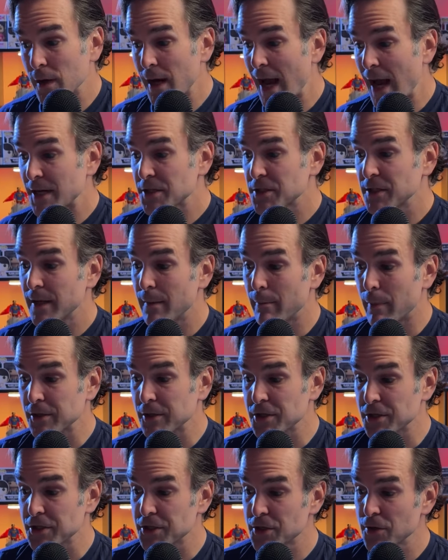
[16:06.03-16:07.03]
actually a
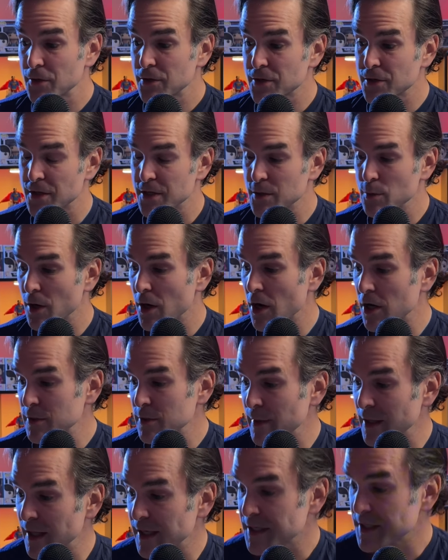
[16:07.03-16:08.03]
budget suit. So this one cost
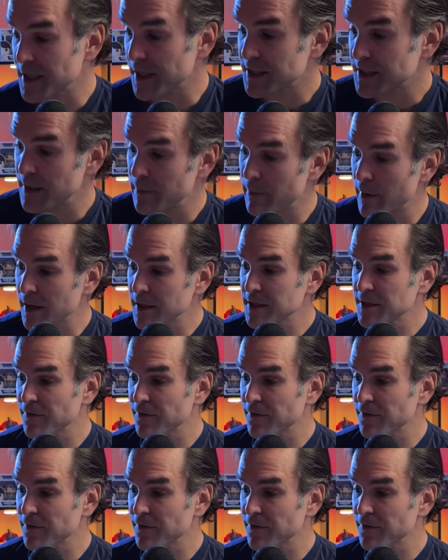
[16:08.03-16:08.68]
me like $60